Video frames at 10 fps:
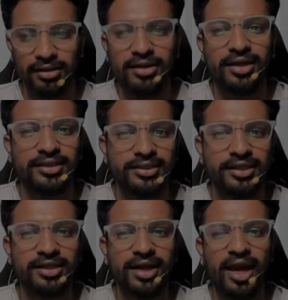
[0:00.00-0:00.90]

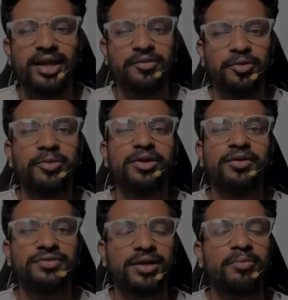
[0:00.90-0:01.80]
consider, and it would be
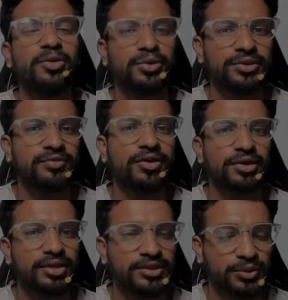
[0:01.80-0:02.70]
of some use for
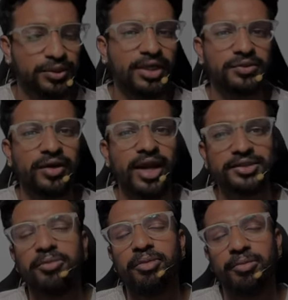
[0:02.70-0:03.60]
the students who are
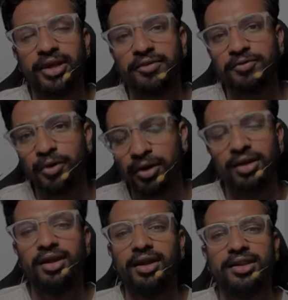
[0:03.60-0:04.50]
actually preparing for
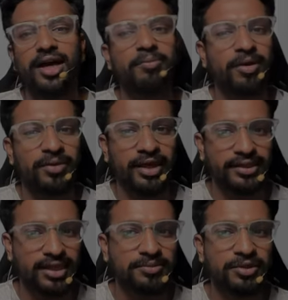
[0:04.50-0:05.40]
the upcoming
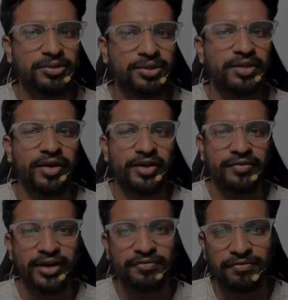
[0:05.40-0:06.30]
exams also in the
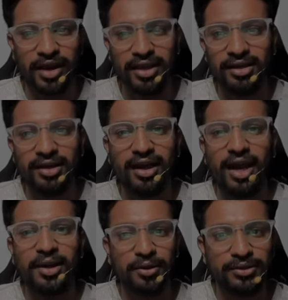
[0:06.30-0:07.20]
2025,
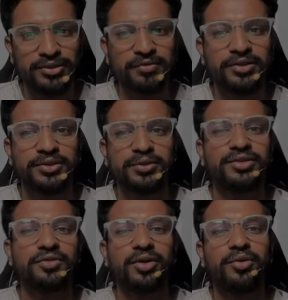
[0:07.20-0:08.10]
and also for the
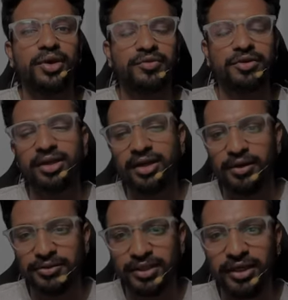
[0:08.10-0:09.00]
students who are going for the
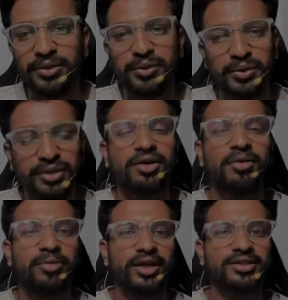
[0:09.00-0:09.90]
counseling to know the
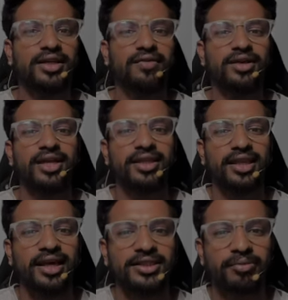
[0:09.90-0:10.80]
competition level in
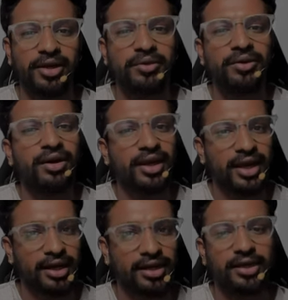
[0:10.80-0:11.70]
their respective
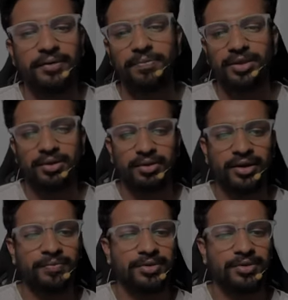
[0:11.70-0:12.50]
category. Okay,